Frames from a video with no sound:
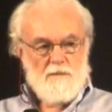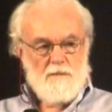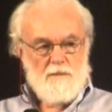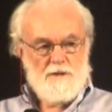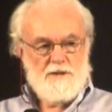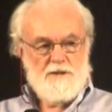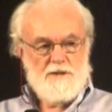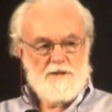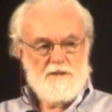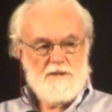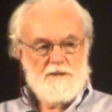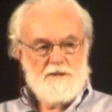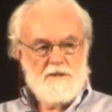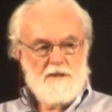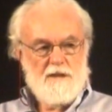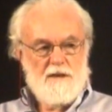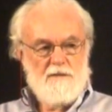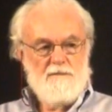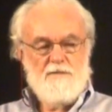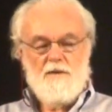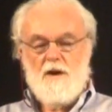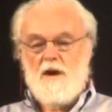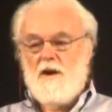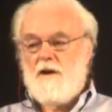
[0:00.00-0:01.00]
which is
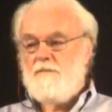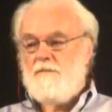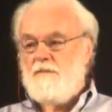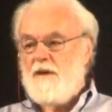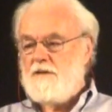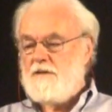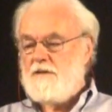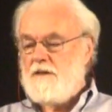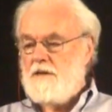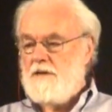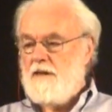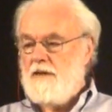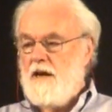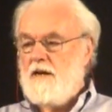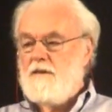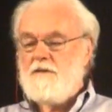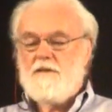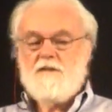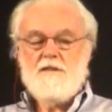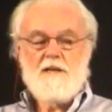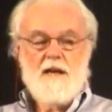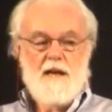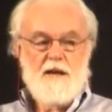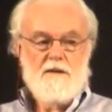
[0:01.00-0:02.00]
environmentally
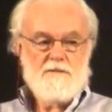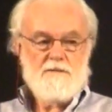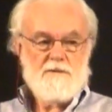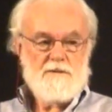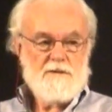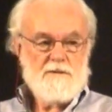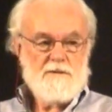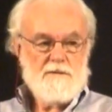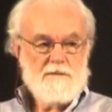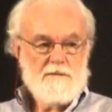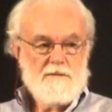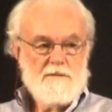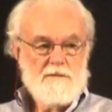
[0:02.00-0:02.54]
unsound.